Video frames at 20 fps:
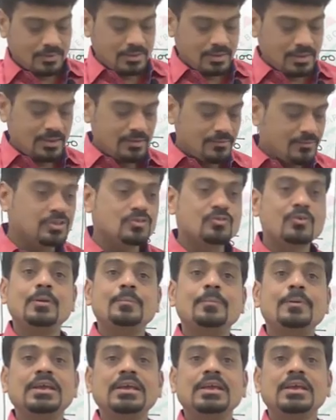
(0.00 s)
which will
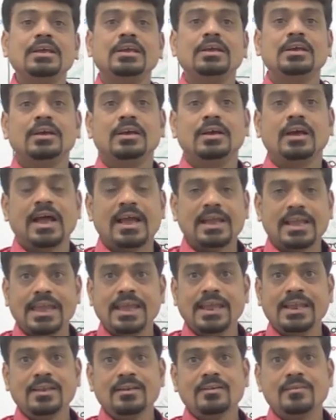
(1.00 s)
be
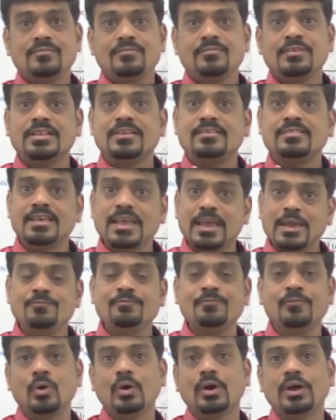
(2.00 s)
again with the same
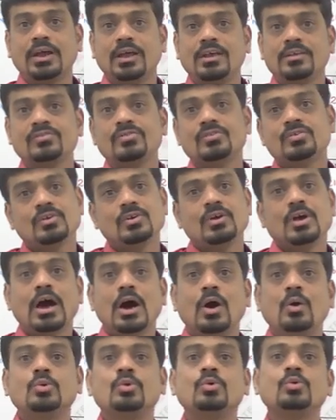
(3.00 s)
focus,
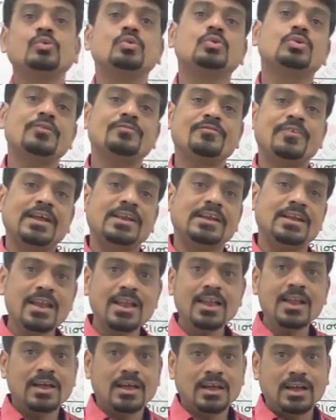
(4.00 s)
how to do the final
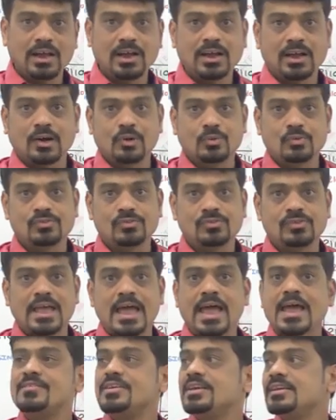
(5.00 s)
accounts.
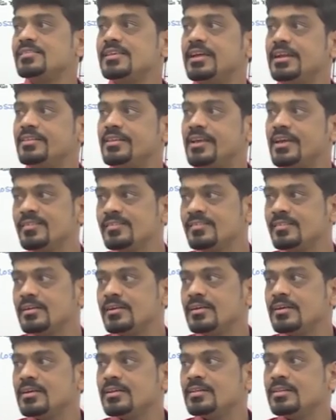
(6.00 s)
Having said this,
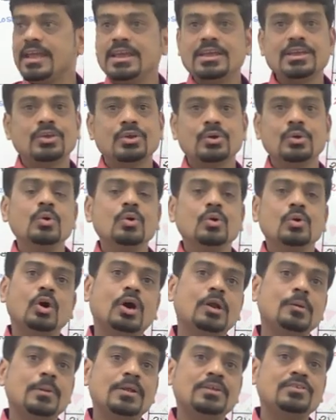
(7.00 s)
thank you.
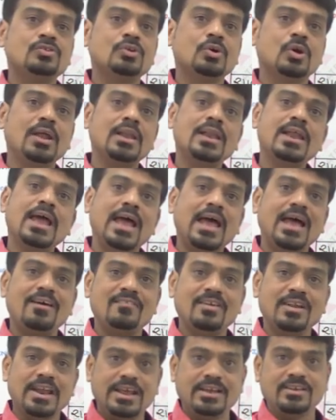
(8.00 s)
God bless you all. Have a
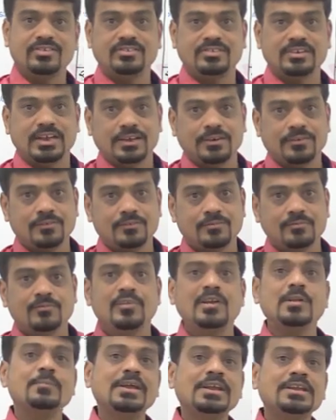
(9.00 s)
nice day.
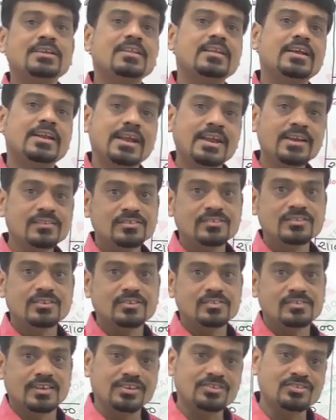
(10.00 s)
We'll meet in the next
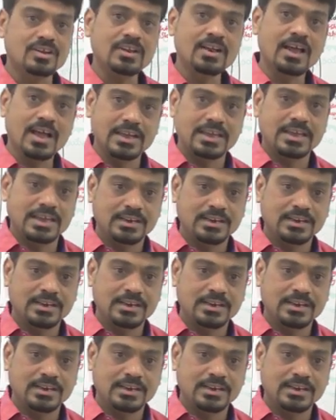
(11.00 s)
session again.